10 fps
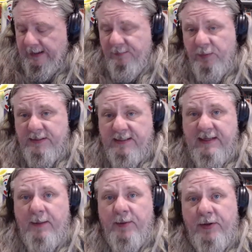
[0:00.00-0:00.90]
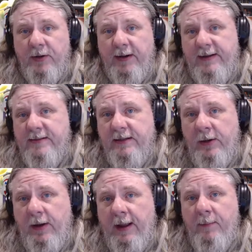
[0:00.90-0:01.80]
presents opportunities that
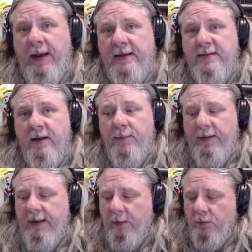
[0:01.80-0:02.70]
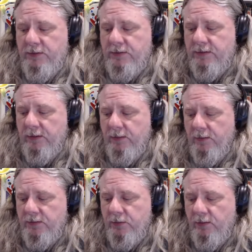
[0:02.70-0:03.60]
you can't pass up, and that was
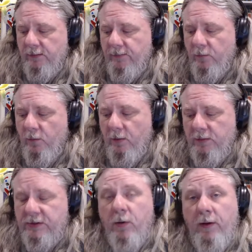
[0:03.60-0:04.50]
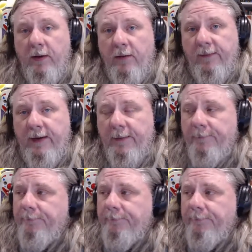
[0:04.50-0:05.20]
sort of what was going on there.